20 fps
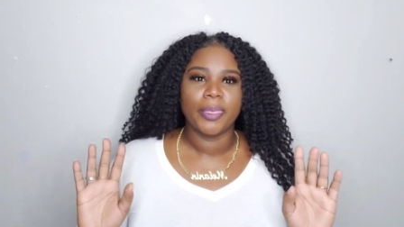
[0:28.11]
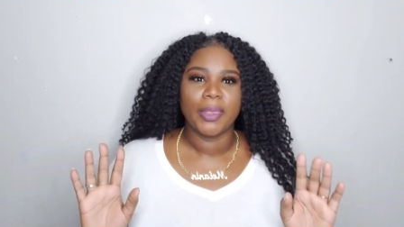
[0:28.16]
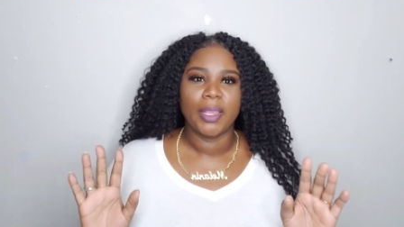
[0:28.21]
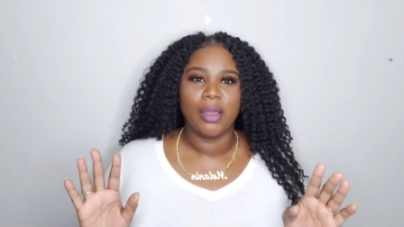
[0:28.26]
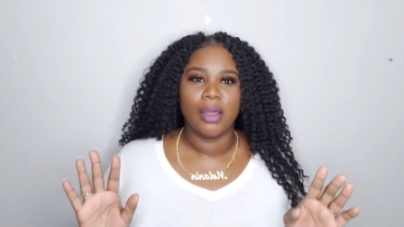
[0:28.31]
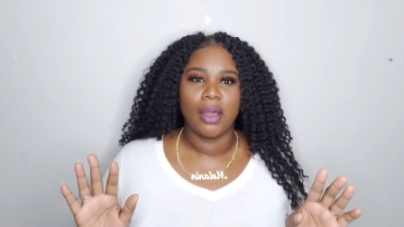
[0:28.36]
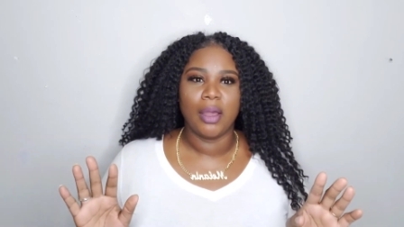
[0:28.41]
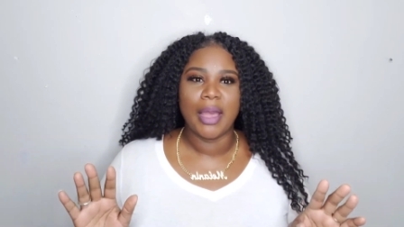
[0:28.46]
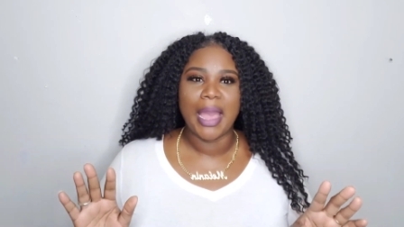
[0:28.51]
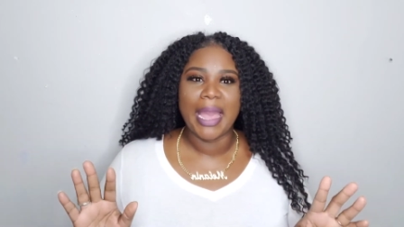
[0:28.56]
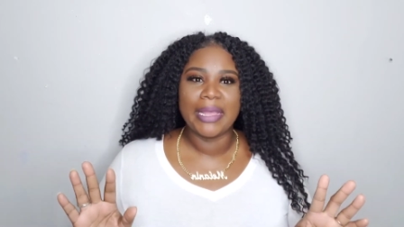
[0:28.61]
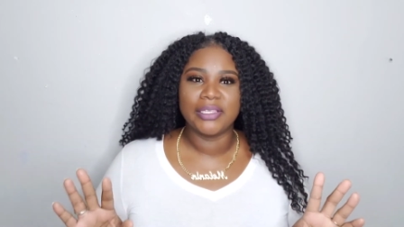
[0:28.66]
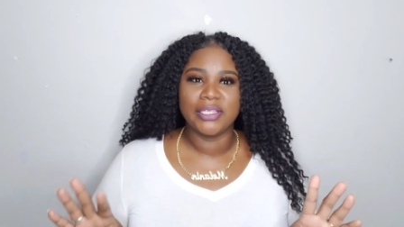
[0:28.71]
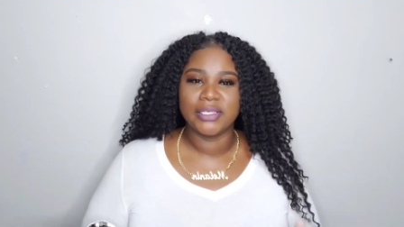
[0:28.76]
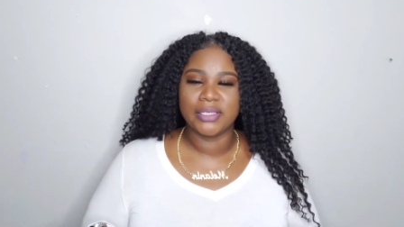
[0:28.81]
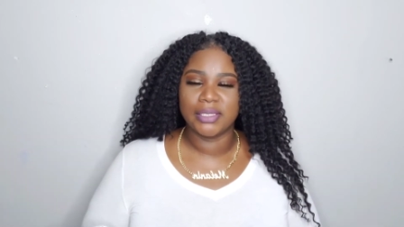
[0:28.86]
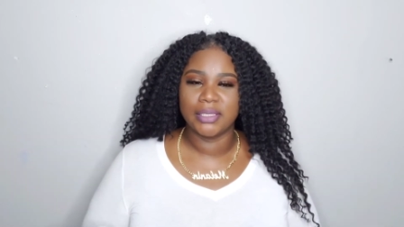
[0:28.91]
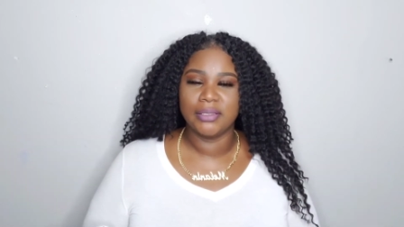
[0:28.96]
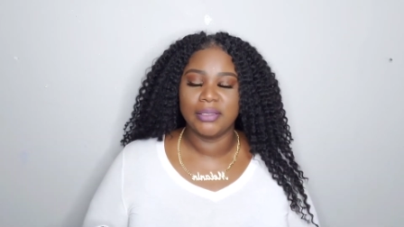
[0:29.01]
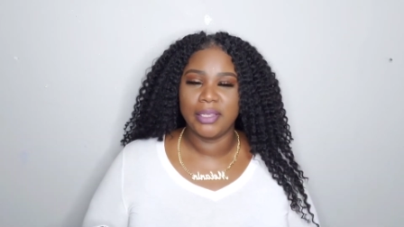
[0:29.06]
Uh, I
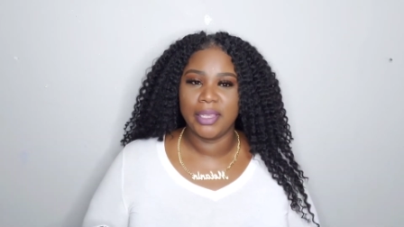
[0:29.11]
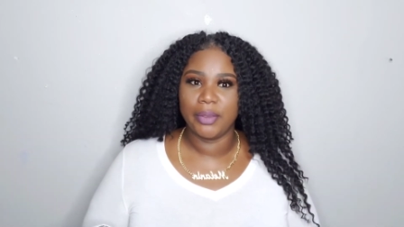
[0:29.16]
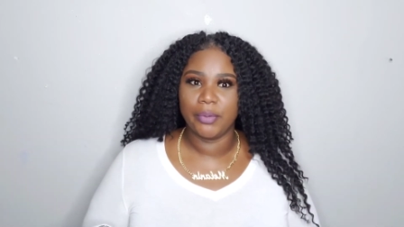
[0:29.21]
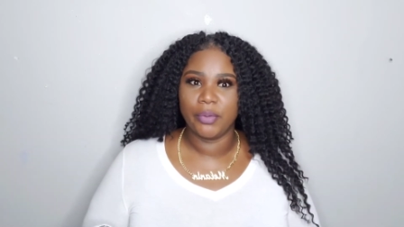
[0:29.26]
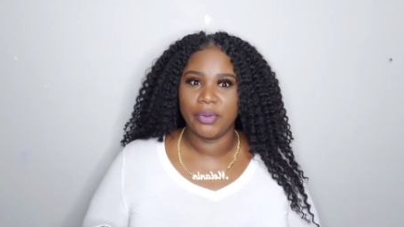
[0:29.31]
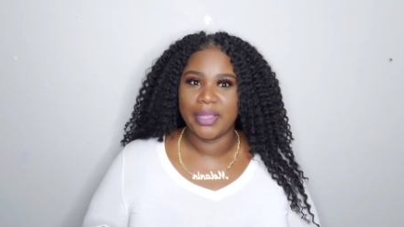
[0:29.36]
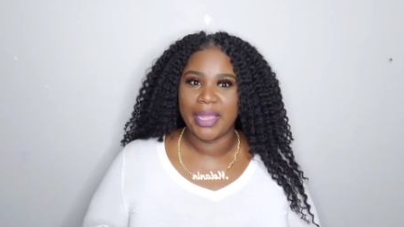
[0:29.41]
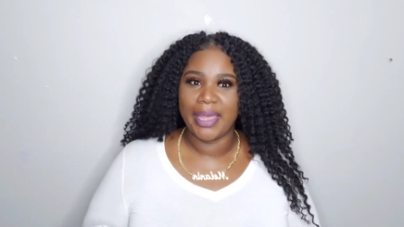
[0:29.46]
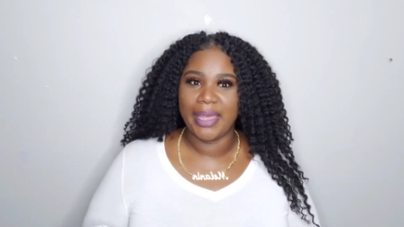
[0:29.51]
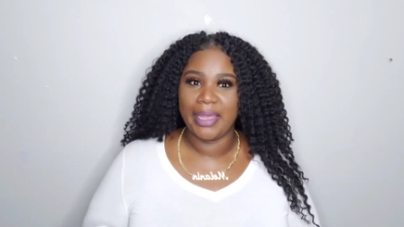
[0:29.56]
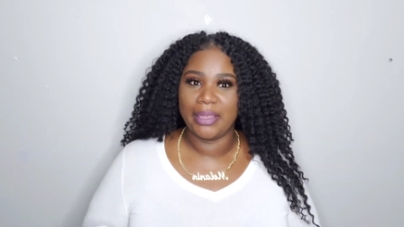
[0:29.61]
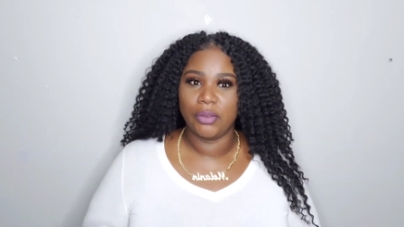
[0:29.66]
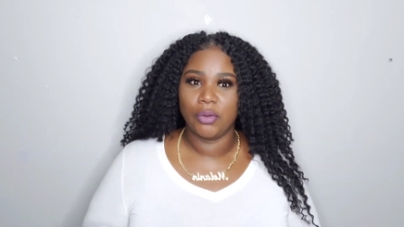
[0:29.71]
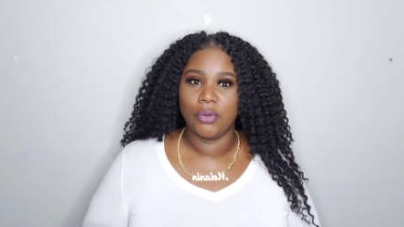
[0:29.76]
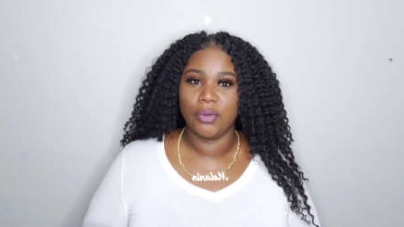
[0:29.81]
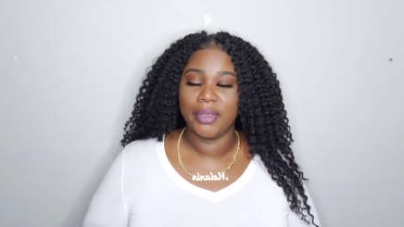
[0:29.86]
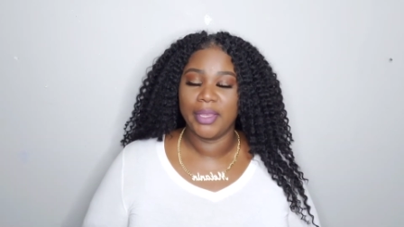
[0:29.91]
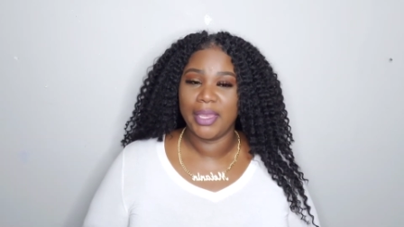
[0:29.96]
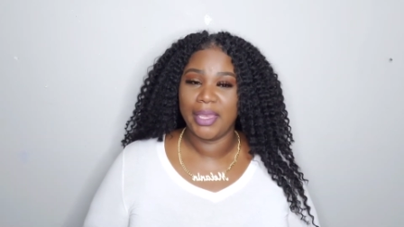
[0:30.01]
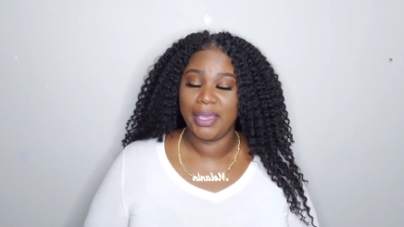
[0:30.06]
just did what I had
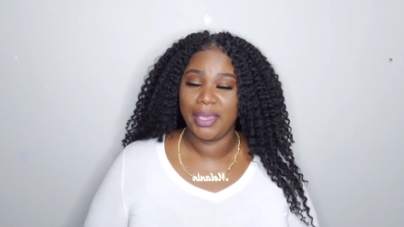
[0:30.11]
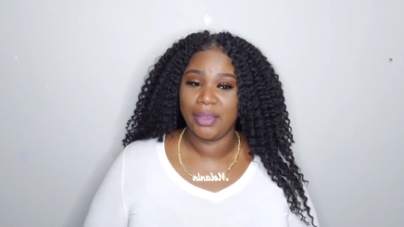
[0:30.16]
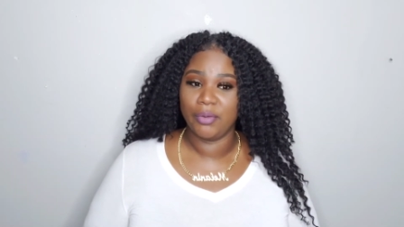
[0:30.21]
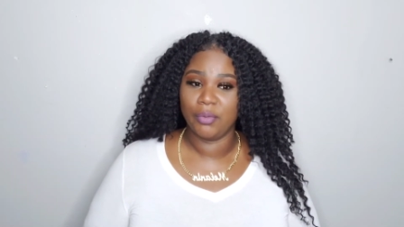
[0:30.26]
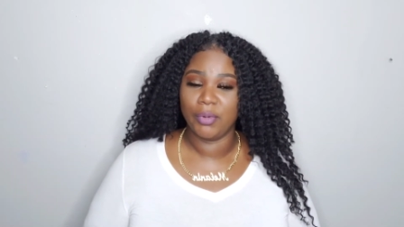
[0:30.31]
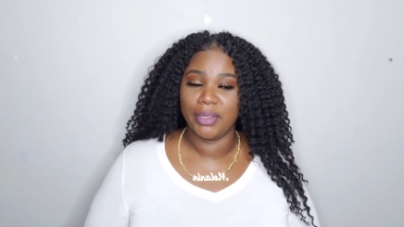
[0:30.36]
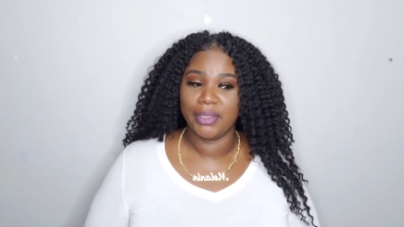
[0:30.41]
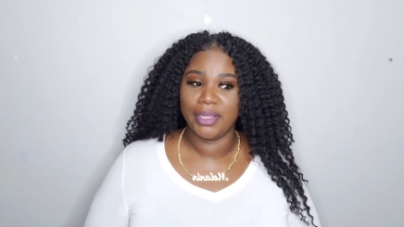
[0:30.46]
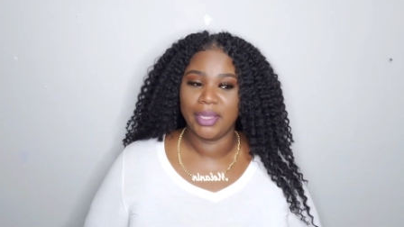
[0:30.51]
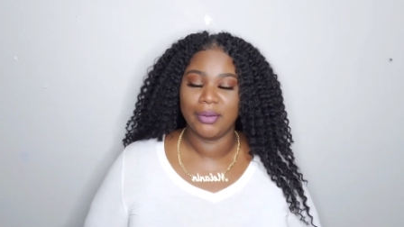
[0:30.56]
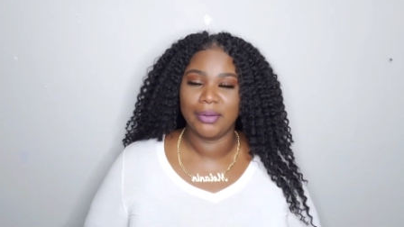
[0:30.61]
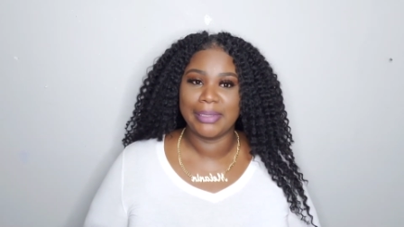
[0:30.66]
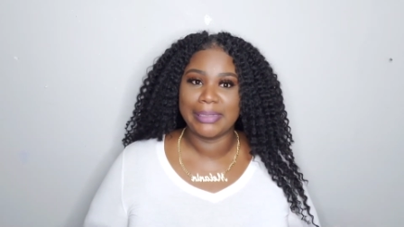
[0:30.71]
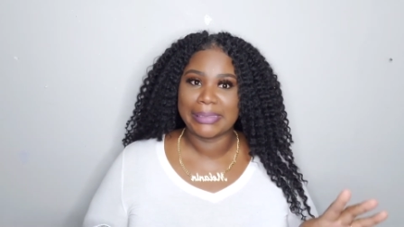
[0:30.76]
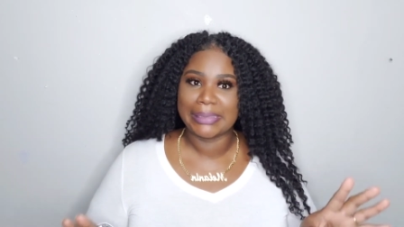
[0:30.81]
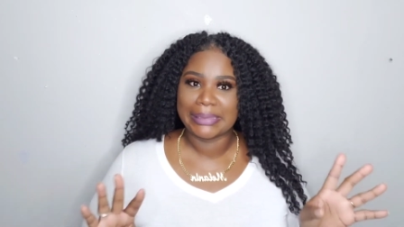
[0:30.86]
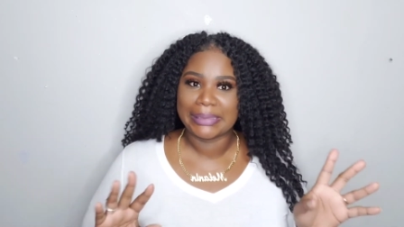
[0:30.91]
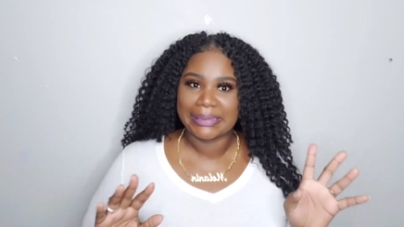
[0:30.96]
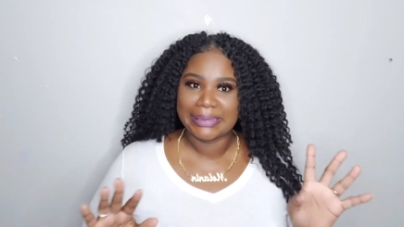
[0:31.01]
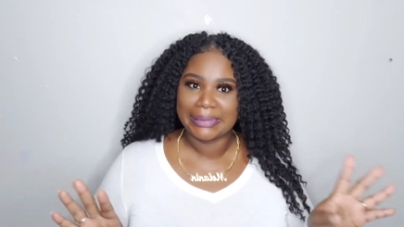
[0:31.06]
on hand right now because,